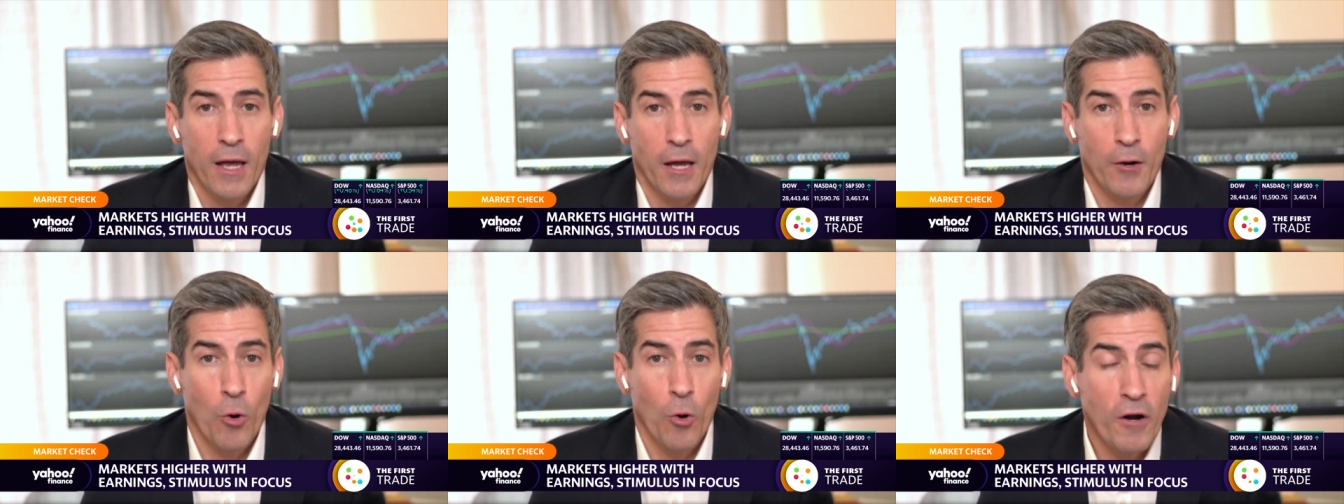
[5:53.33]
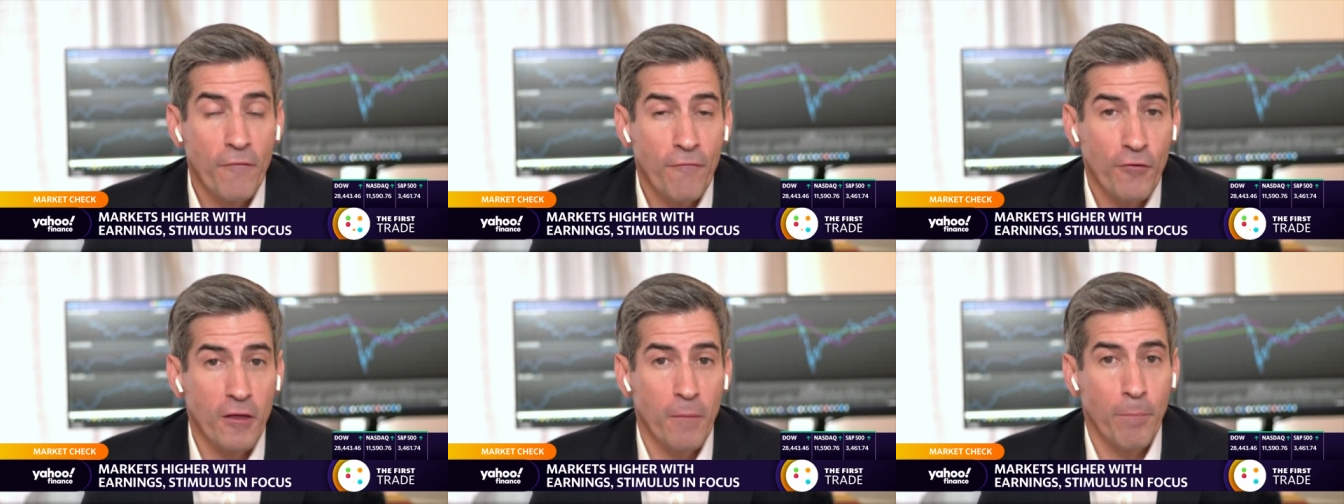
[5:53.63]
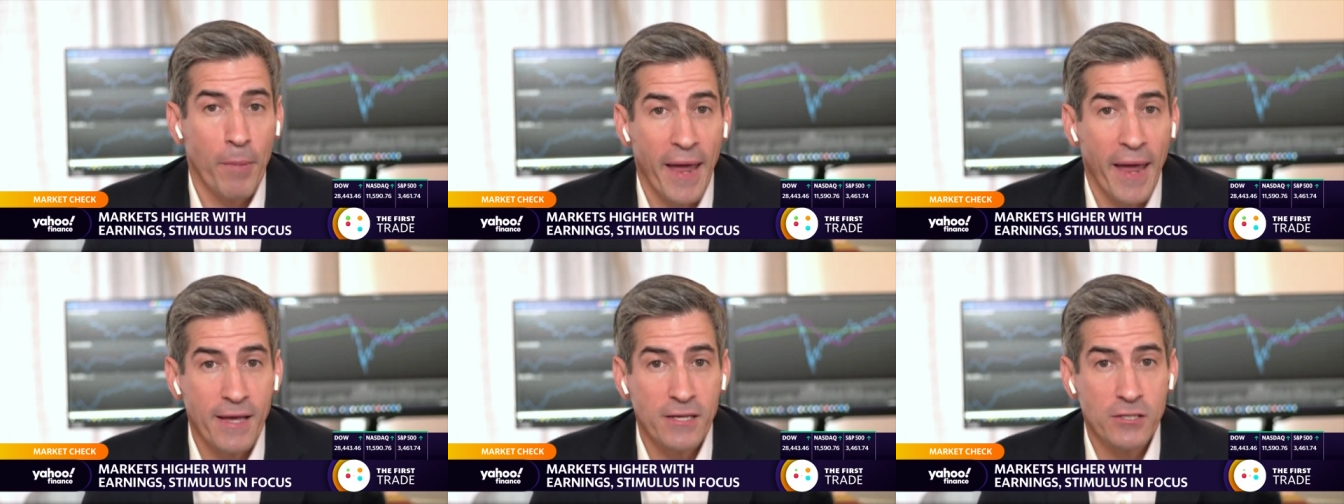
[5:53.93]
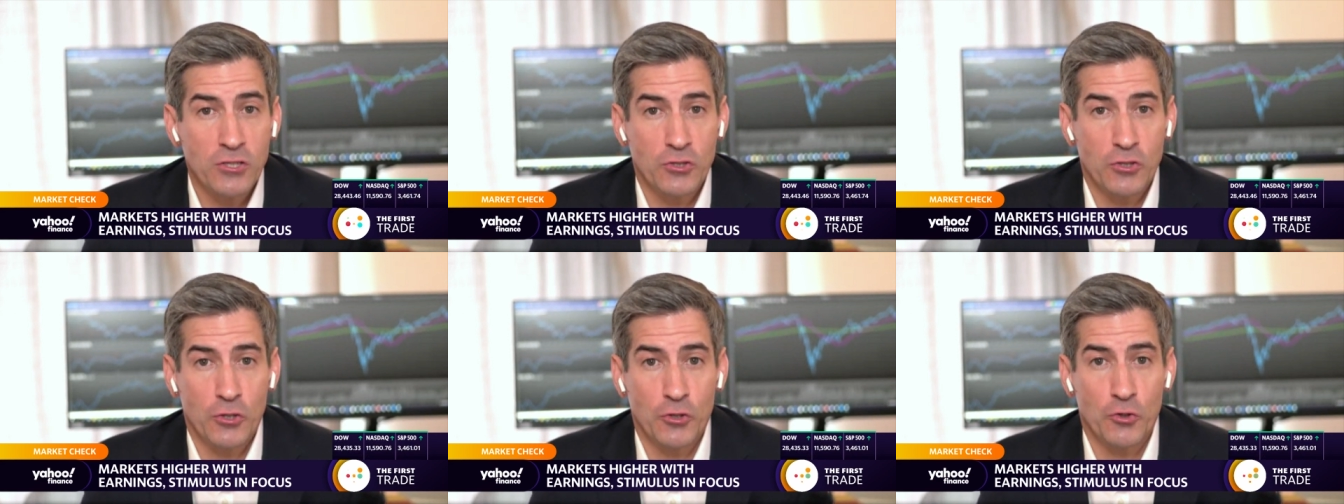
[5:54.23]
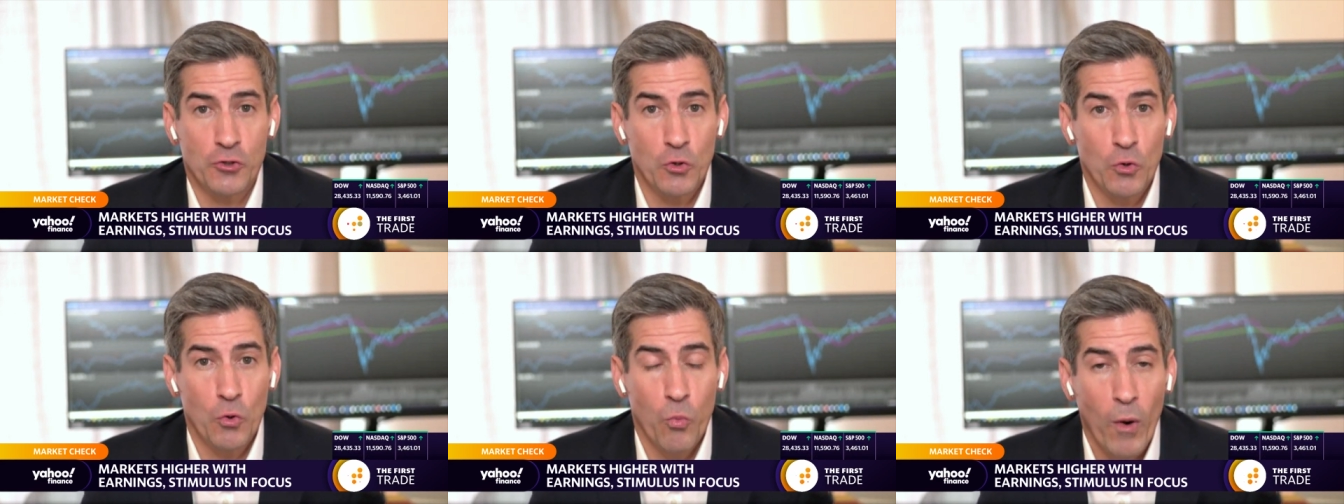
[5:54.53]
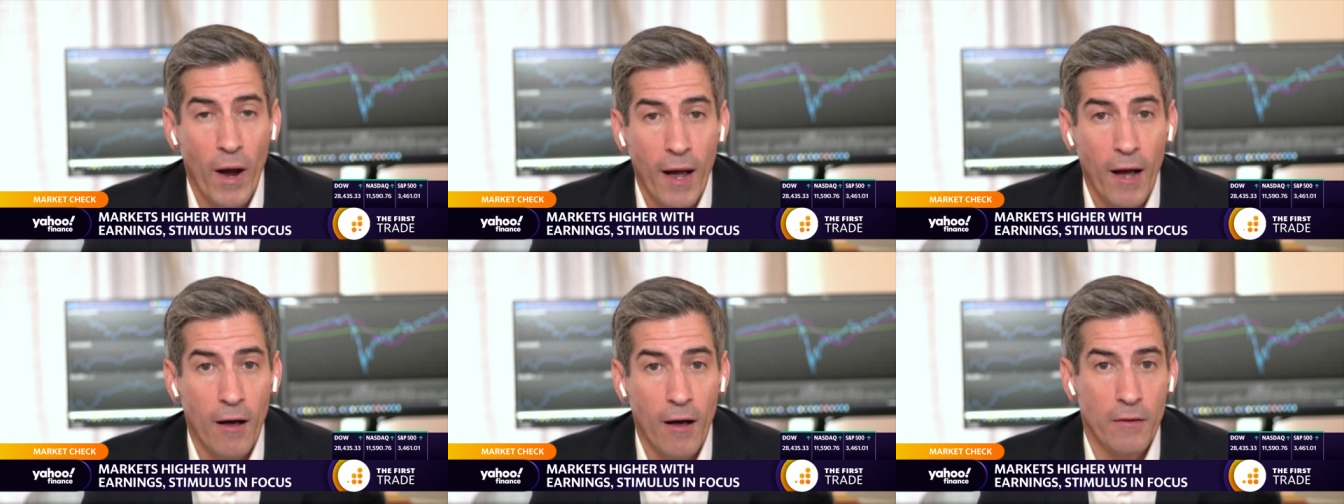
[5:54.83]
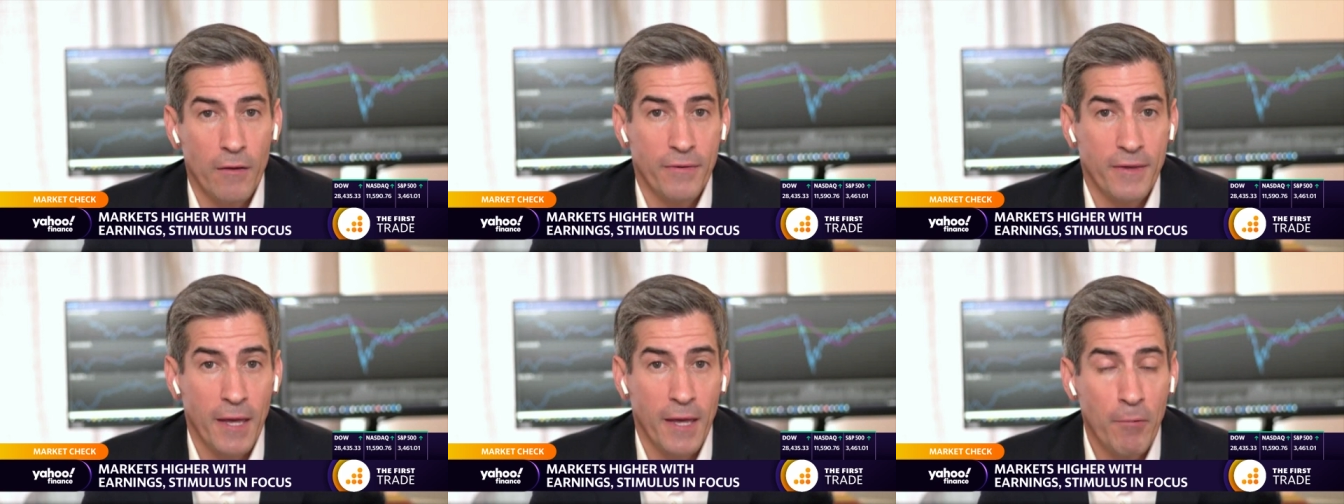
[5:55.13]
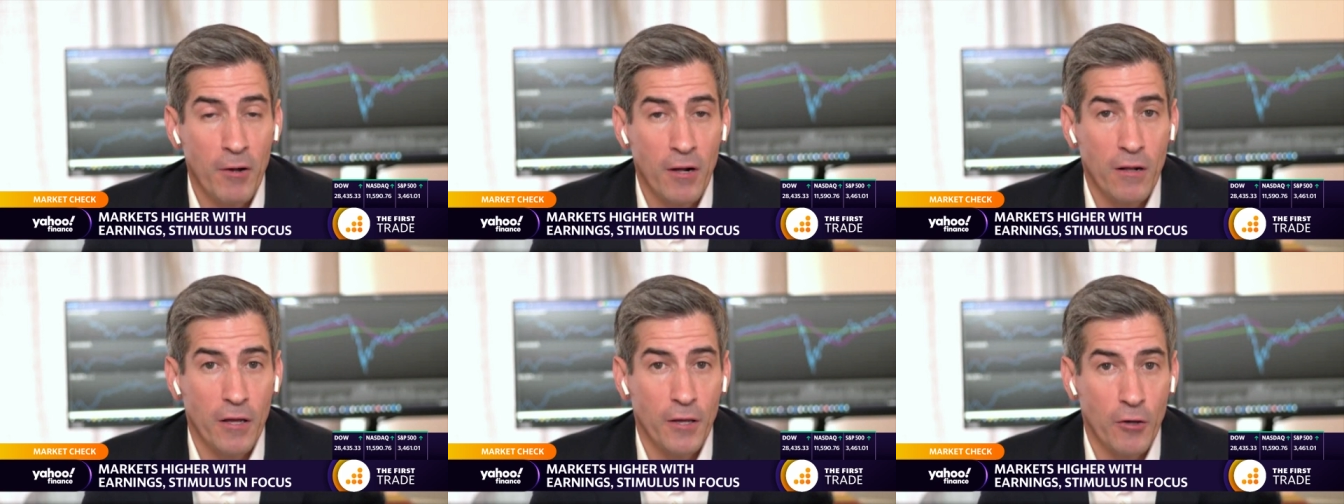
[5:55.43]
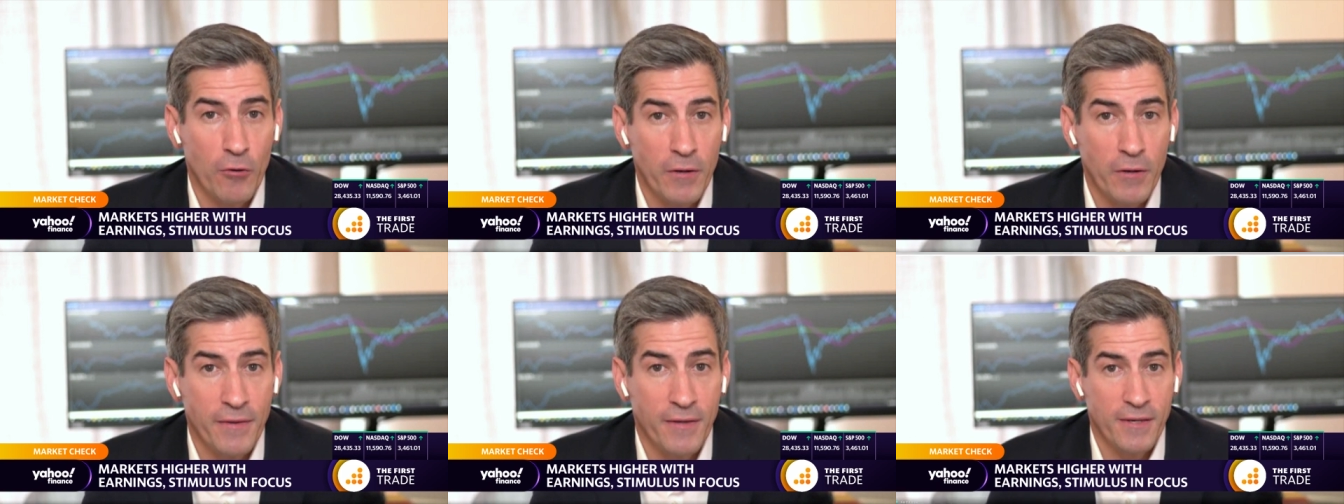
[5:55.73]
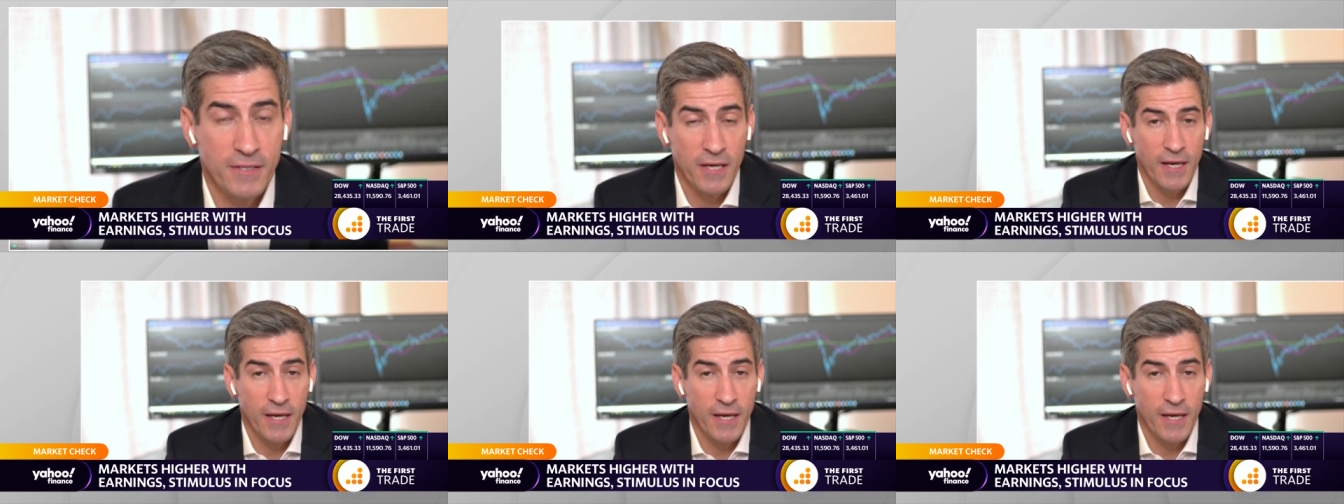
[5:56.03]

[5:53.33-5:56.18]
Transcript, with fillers: In order for the banks to do well, typically you need